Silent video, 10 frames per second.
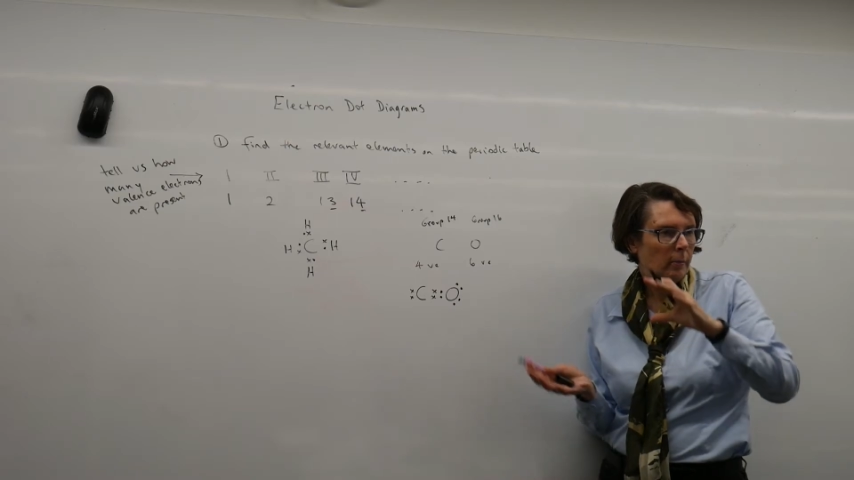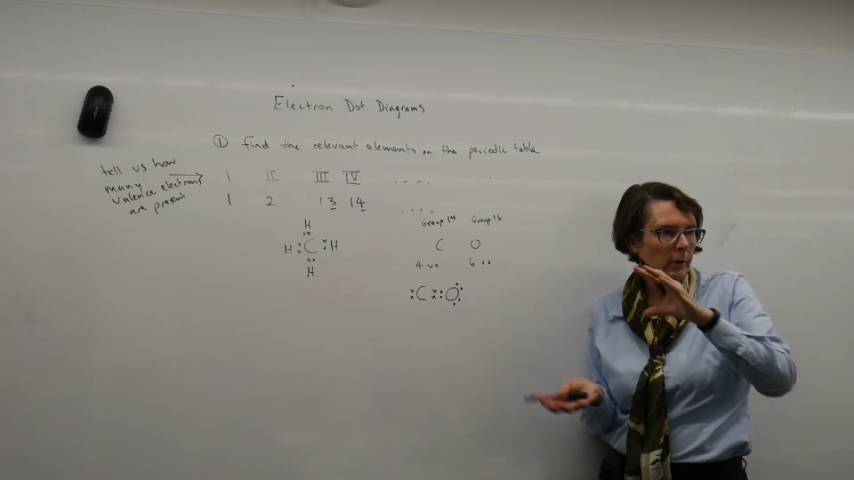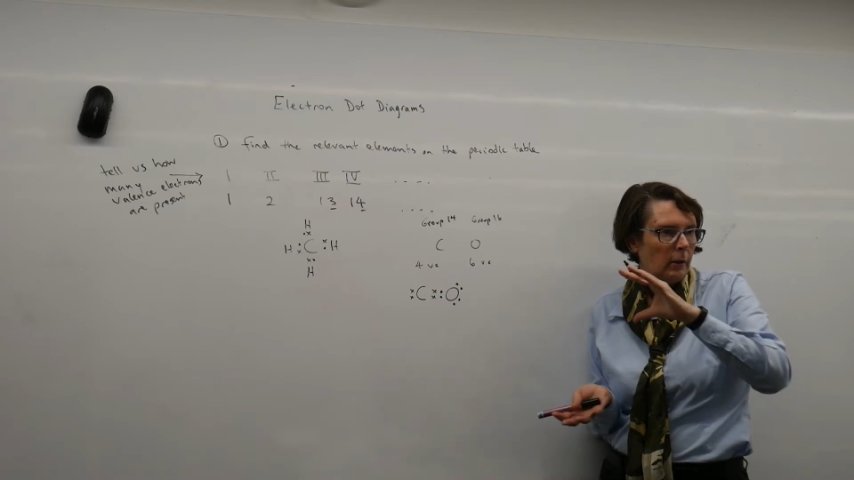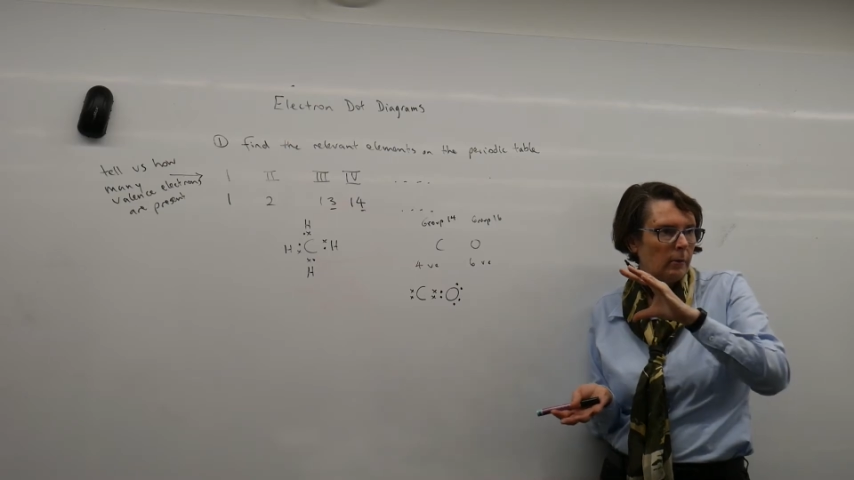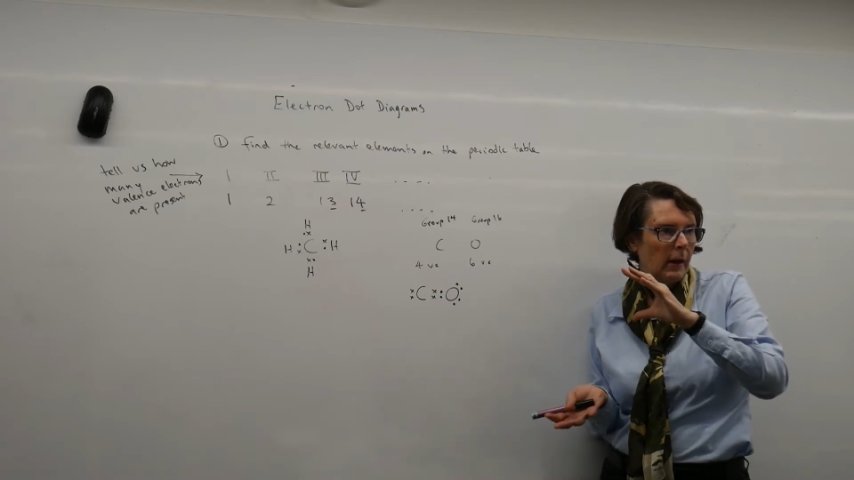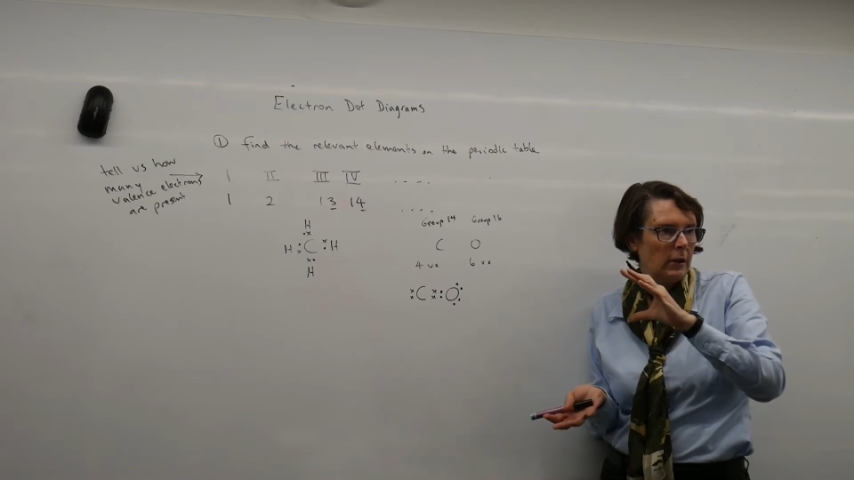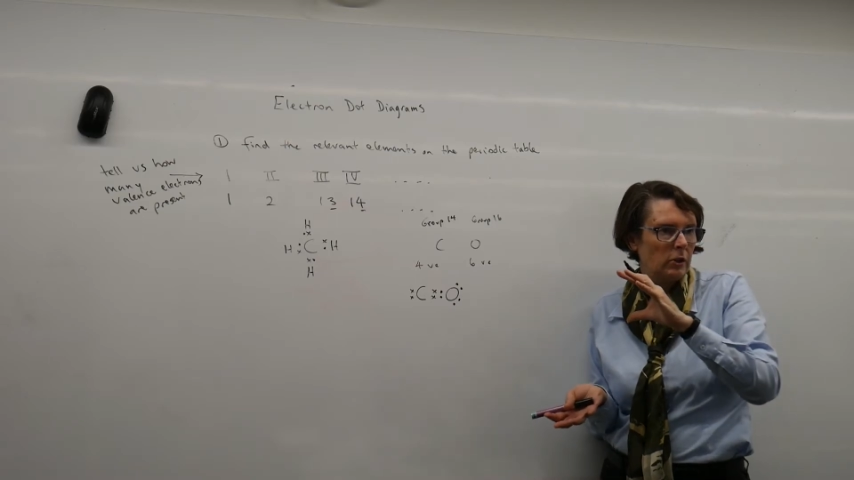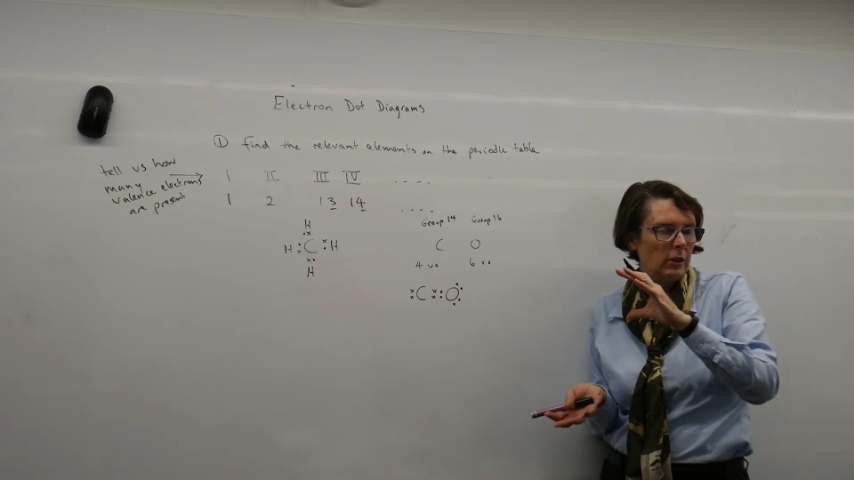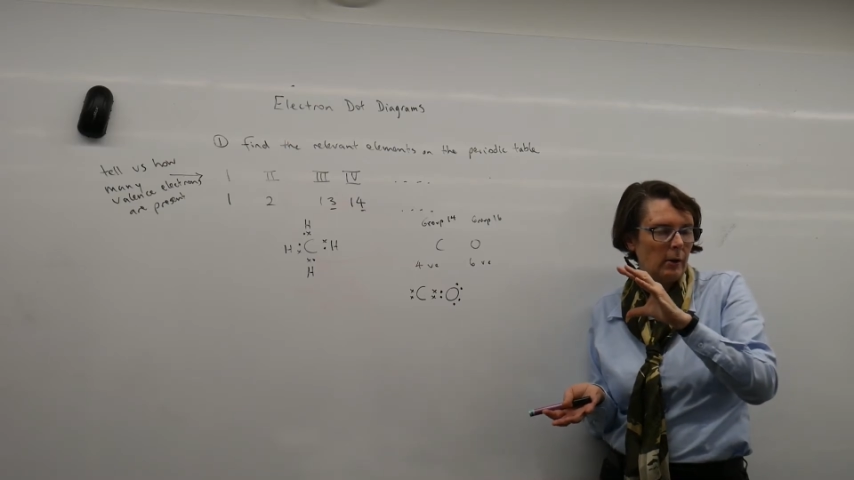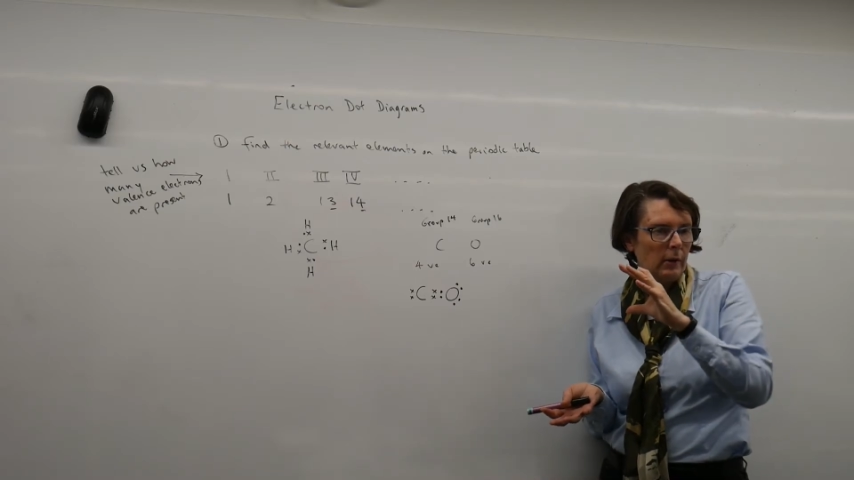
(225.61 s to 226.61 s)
be arranged that